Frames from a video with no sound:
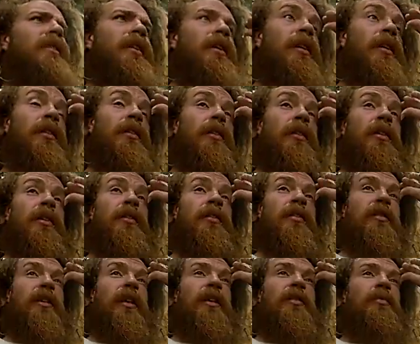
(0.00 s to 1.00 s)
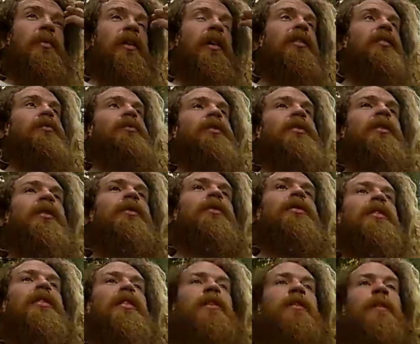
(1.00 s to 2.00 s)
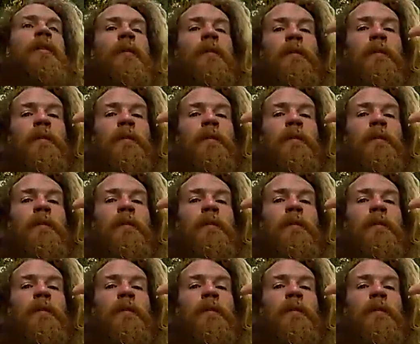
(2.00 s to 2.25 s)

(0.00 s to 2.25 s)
And his explanation was there was a